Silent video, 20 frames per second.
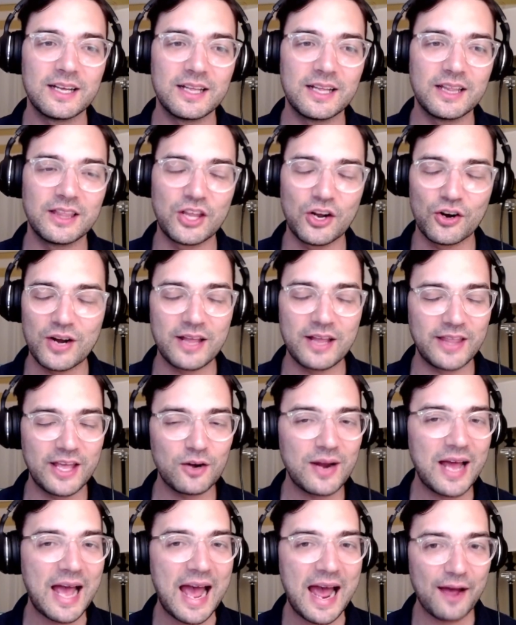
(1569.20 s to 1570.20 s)
They
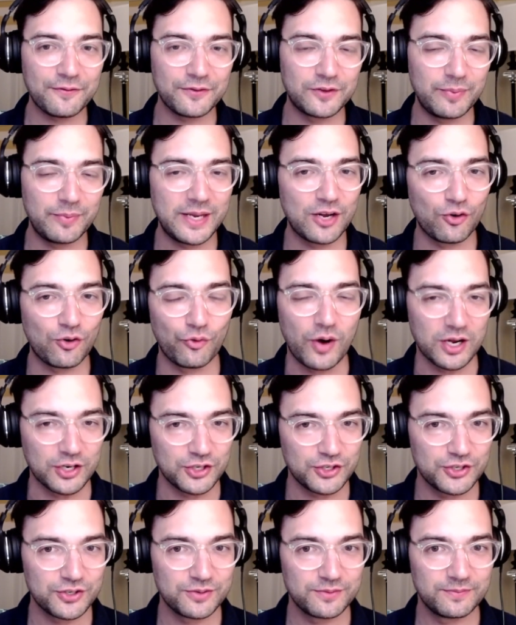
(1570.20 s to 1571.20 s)
don't have to be in a
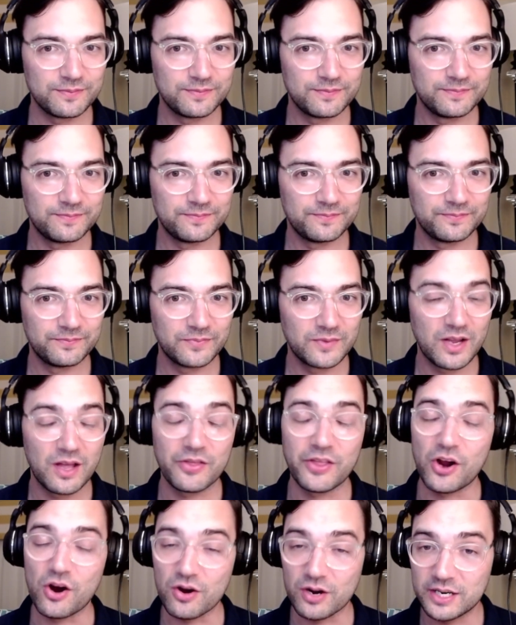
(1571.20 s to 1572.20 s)
rush.
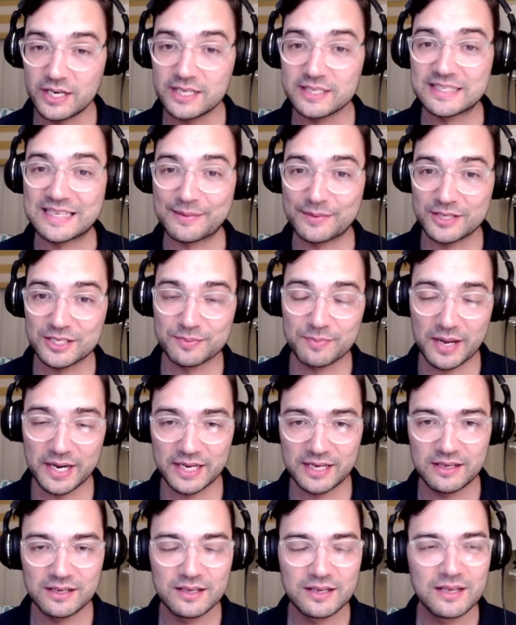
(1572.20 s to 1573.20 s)
They are going to need some of this
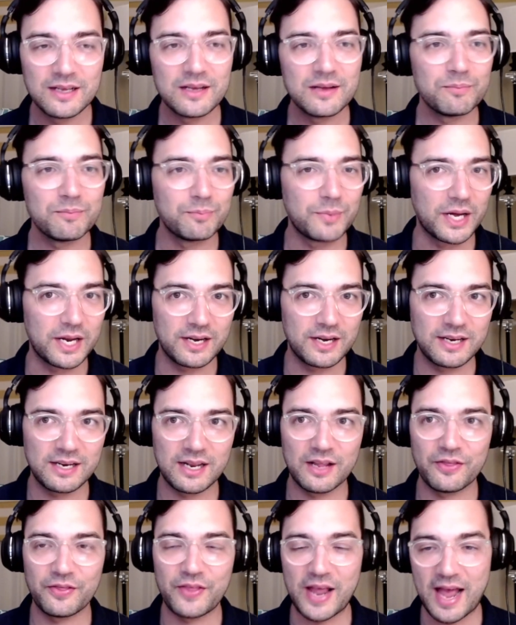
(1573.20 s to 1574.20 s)
money, but
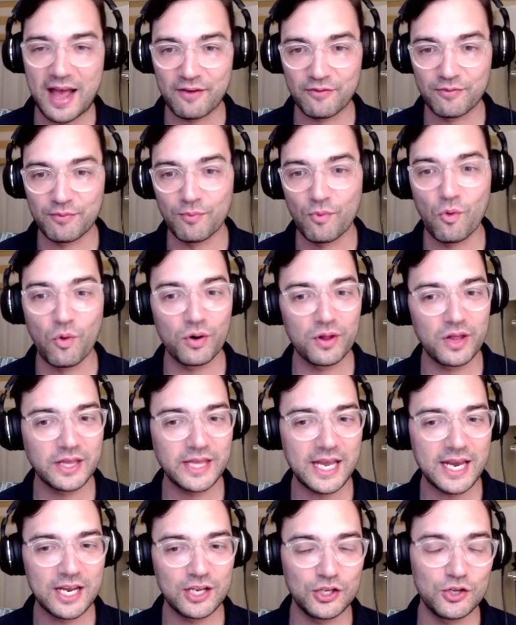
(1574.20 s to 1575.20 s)
they have more that
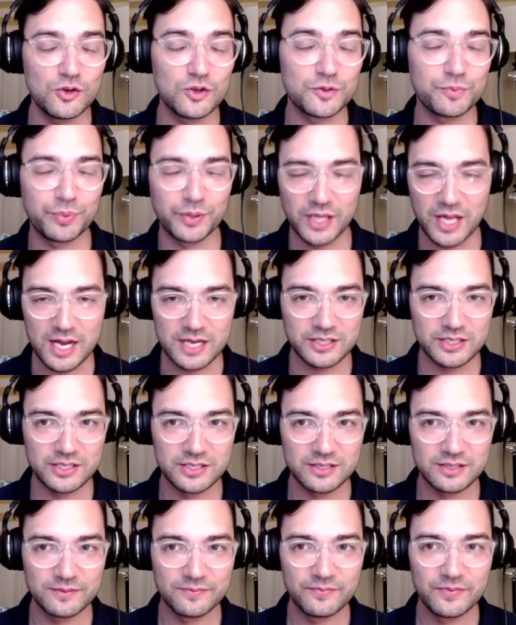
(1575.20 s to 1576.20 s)
they can use.
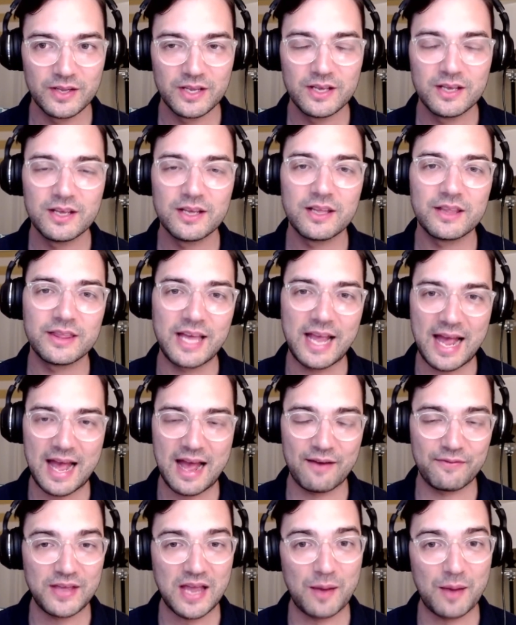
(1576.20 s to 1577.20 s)
Plus, they
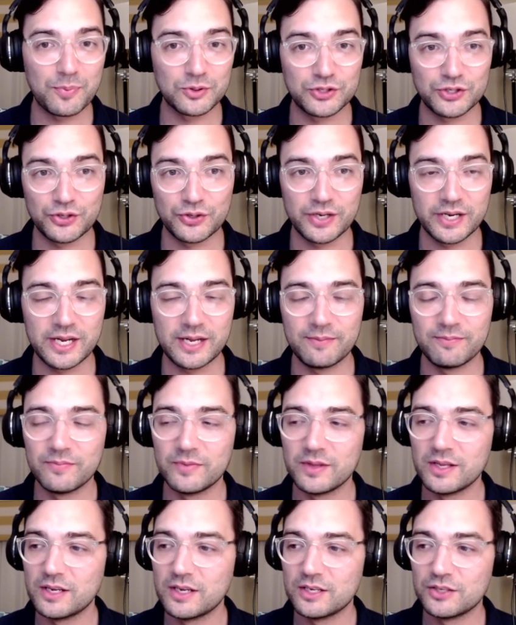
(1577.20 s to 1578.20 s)
have the opportunity
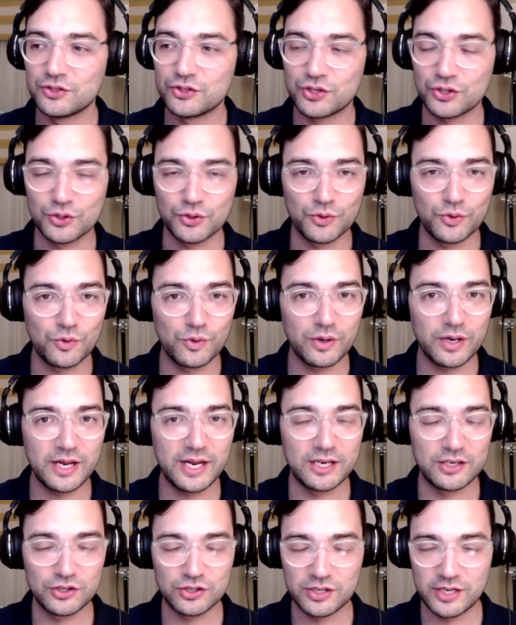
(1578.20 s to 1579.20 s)
to,
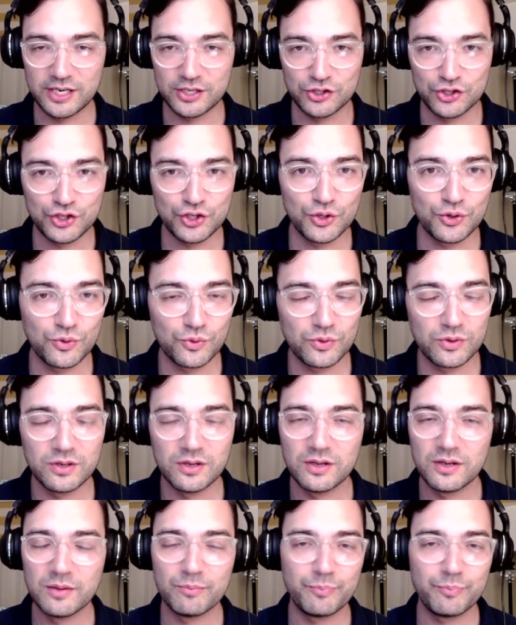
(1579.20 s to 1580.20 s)
in June,
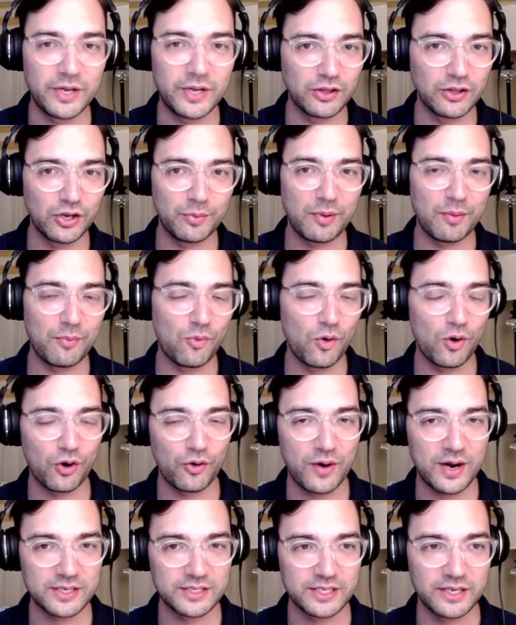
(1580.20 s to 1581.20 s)
be a little bit more
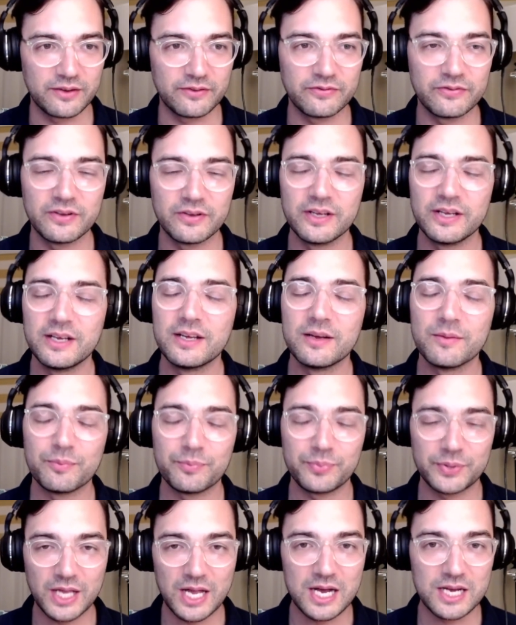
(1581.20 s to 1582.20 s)
aggressive.
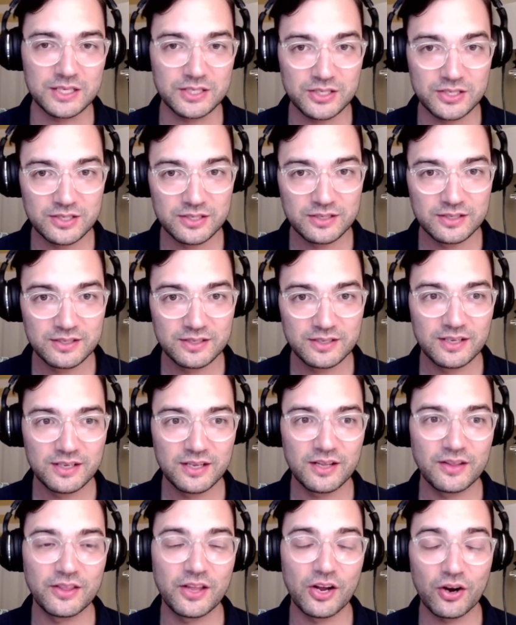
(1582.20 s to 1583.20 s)
Plus,
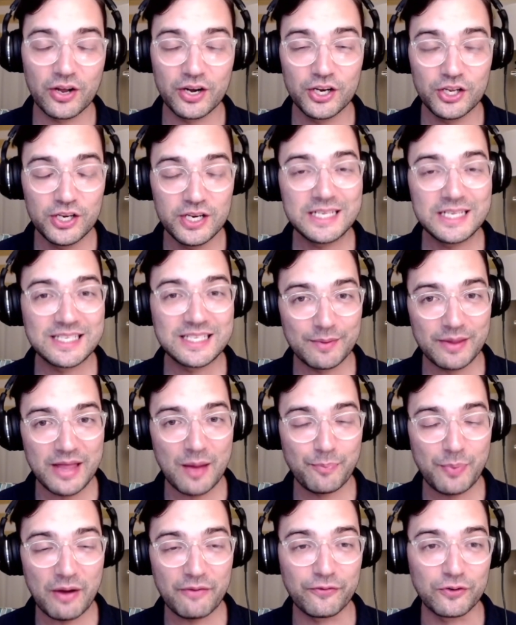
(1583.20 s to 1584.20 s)
they're going to need some of
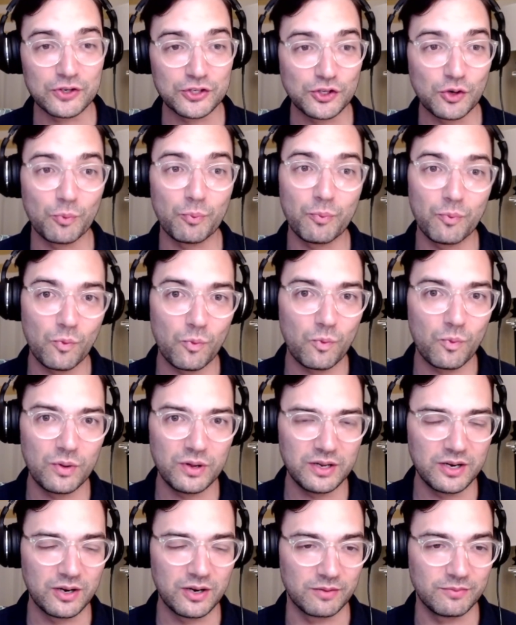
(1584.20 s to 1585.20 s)
that buffer. So,
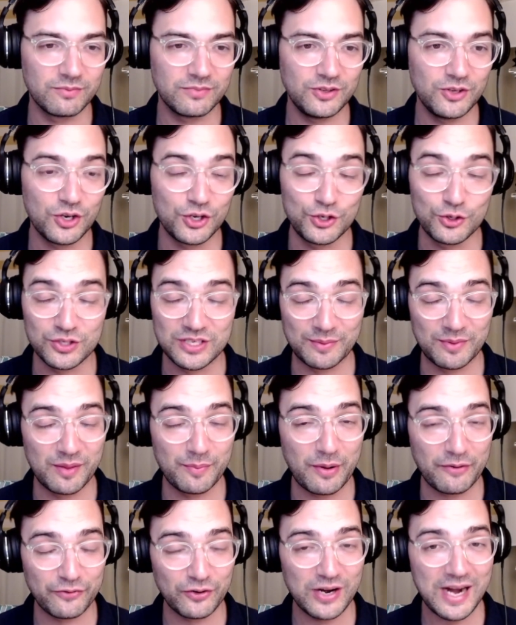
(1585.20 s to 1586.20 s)
you know, you could use some of the
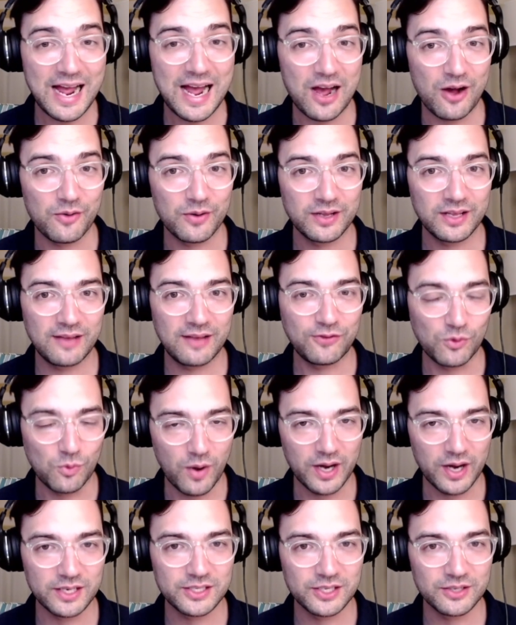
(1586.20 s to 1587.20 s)
buffer now if you
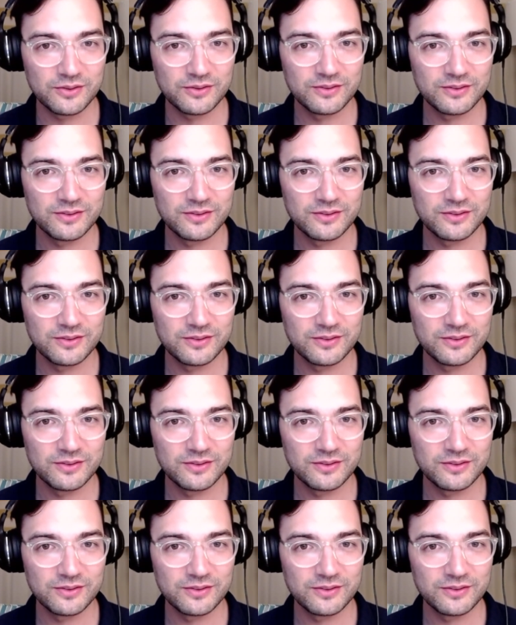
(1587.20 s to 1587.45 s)
wanted to.